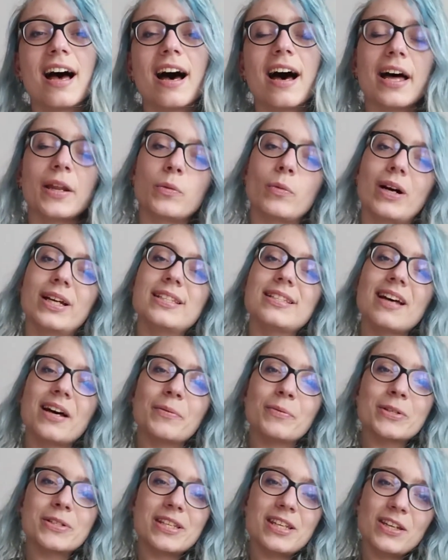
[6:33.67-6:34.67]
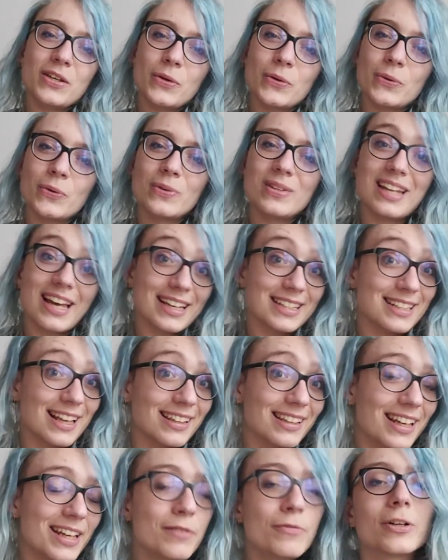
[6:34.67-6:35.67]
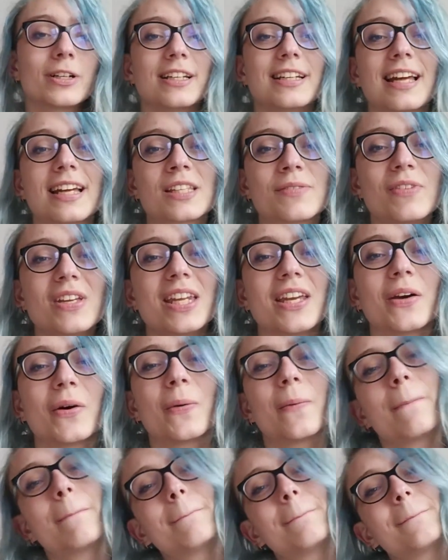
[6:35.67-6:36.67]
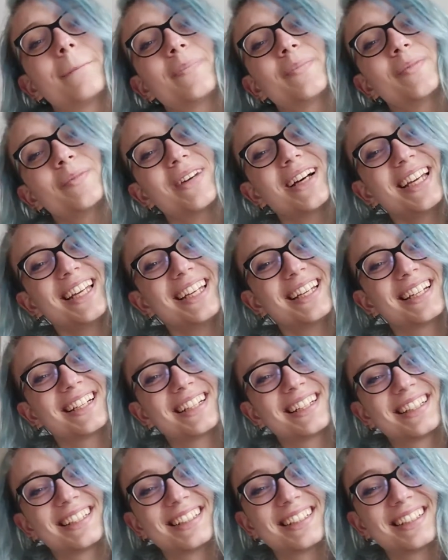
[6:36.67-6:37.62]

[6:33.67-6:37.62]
Otherwise, I will see you next Sunday for the next video. Bye!